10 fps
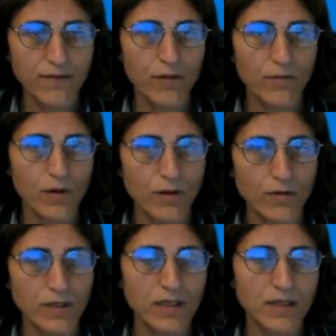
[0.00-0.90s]
from
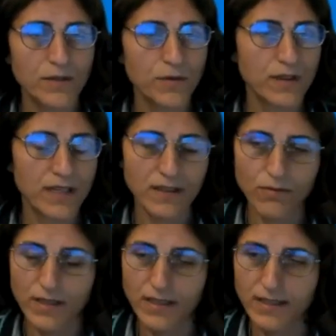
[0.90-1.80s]
all the youth
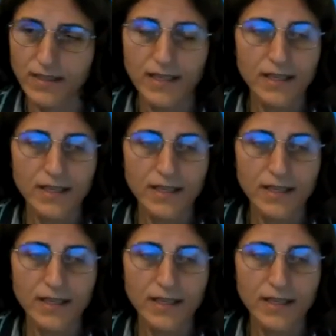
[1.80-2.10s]
networks